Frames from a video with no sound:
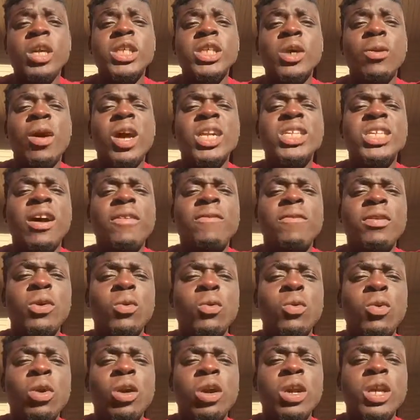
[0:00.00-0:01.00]
So watch out for
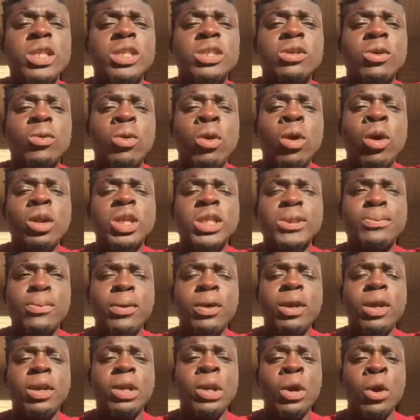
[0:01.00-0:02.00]
the Warriors. The Warriors is
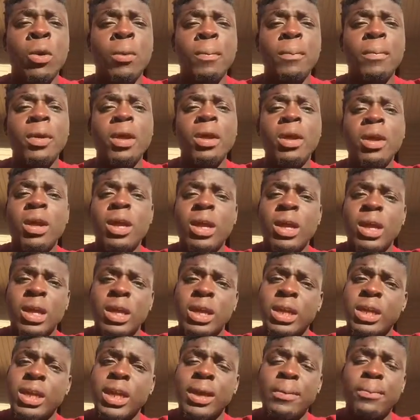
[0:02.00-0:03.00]
pretty dope.
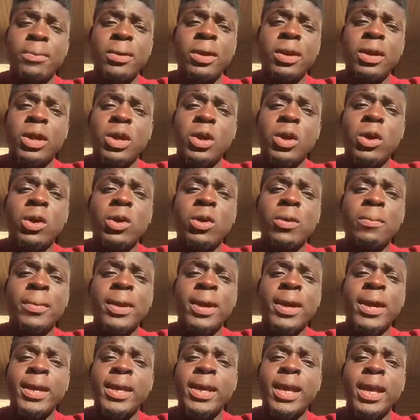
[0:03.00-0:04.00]
They pretty cold,
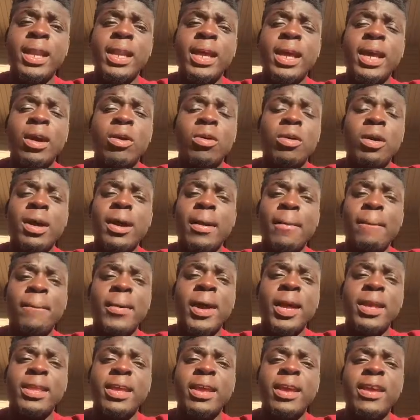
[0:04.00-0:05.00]
man. KD gonna come
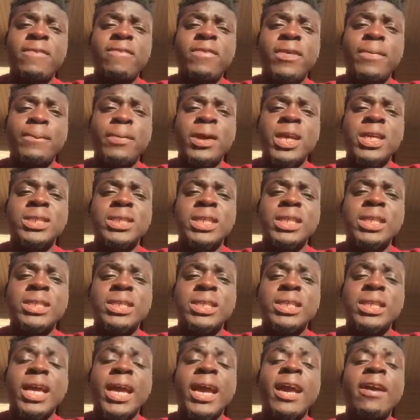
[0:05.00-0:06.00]
back the MVP
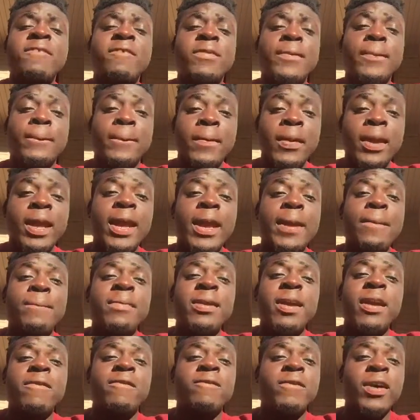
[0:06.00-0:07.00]
season, the MVP
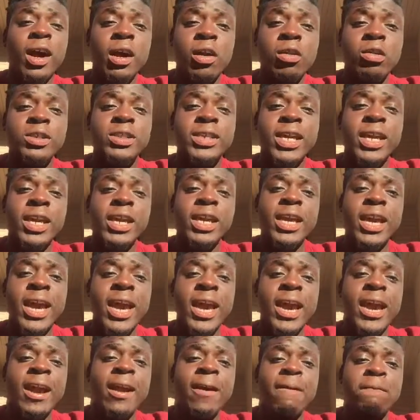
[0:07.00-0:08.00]
NBA Finals that he
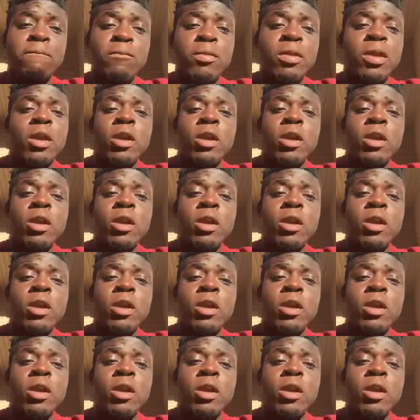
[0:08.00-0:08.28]
had.